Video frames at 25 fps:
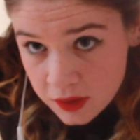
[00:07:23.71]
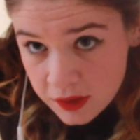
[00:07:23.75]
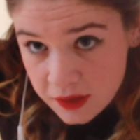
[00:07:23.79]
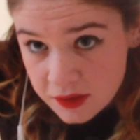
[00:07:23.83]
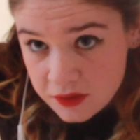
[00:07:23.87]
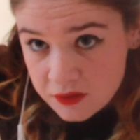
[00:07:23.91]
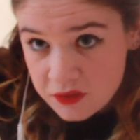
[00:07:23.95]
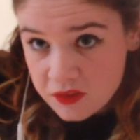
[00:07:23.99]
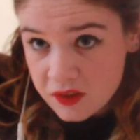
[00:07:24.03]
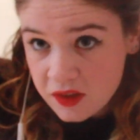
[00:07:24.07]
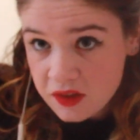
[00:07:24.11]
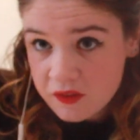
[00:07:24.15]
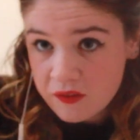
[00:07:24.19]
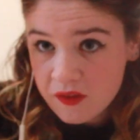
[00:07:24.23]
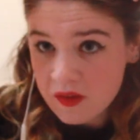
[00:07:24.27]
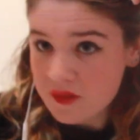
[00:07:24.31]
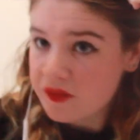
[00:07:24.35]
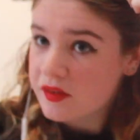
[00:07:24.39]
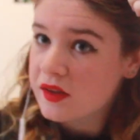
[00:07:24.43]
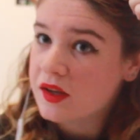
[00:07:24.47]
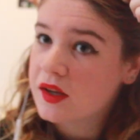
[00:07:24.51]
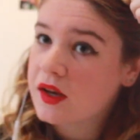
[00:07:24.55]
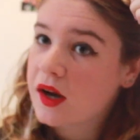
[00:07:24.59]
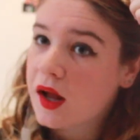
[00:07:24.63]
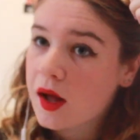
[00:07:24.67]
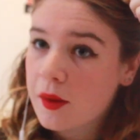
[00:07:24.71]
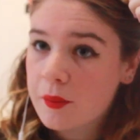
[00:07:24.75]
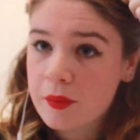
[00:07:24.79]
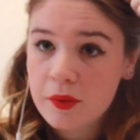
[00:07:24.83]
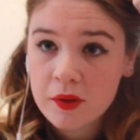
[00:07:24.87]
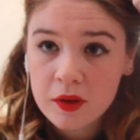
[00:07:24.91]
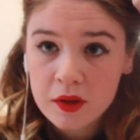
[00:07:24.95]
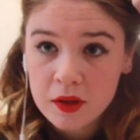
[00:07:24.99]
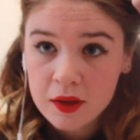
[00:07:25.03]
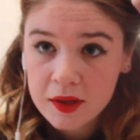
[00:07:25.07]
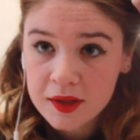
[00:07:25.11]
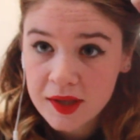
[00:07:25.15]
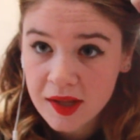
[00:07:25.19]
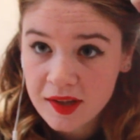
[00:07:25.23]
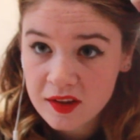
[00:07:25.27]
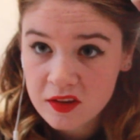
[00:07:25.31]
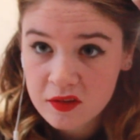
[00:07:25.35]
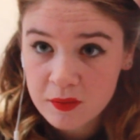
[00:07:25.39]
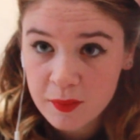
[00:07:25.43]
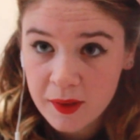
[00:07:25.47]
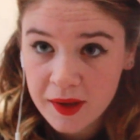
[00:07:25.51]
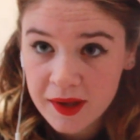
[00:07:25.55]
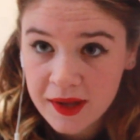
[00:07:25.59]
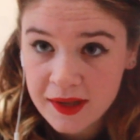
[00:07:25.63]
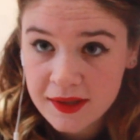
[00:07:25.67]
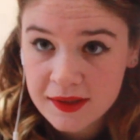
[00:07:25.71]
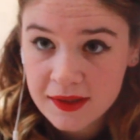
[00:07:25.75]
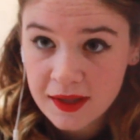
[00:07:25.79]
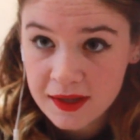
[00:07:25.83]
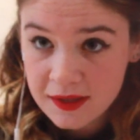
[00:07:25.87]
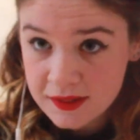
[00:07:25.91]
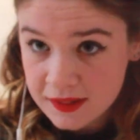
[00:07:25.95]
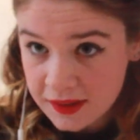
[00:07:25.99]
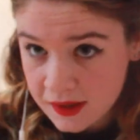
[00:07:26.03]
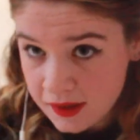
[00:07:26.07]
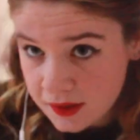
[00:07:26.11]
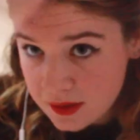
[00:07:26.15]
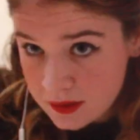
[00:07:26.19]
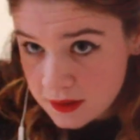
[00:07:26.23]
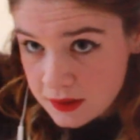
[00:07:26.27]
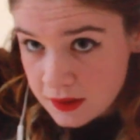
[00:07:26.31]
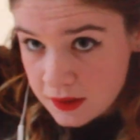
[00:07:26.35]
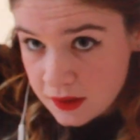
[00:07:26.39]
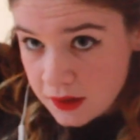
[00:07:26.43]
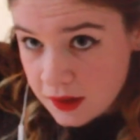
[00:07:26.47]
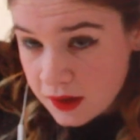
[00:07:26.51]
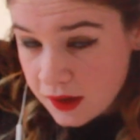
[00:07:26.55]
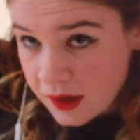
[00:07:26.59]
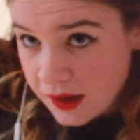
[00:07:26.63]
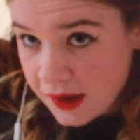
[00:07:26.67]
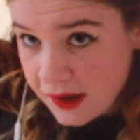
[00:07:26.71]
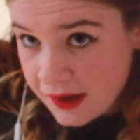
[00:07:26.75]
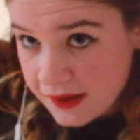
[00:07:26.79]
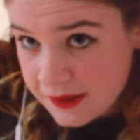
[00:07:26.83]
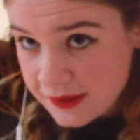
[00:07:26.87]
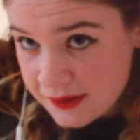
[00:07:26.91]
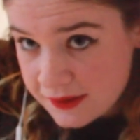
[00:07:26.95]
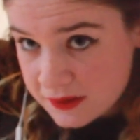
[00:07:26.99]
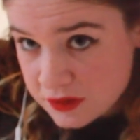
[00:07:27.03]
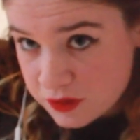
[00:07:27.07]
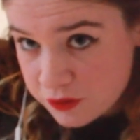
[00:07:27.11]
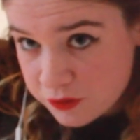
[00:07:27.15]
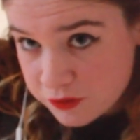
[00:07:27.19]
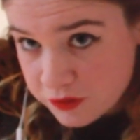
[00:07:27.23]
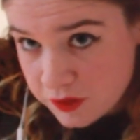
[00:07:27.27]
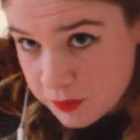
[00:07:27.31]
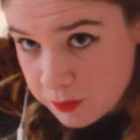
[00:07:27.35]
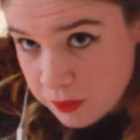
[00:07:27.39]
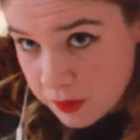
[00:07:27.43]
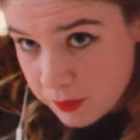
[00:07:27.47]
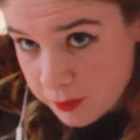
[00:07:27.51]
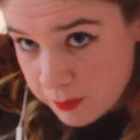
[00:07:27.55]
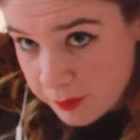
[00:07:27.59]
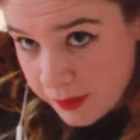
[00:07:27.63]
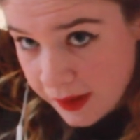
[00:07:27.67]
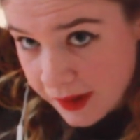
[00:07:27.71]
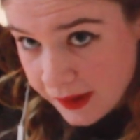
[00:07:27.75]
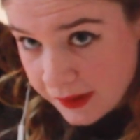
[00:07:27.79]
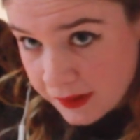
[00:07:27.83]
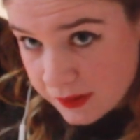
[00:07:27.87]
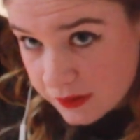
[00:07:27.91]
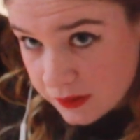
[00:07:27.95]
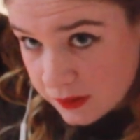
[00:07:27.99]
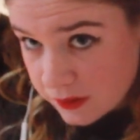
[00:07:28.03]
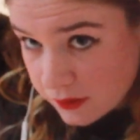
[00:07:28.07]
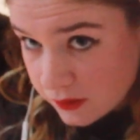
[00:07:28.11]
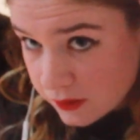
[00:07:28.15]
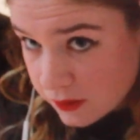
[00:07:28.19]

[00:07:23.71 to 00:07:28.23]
Instead of having it up against my head like that, I like to flip it back.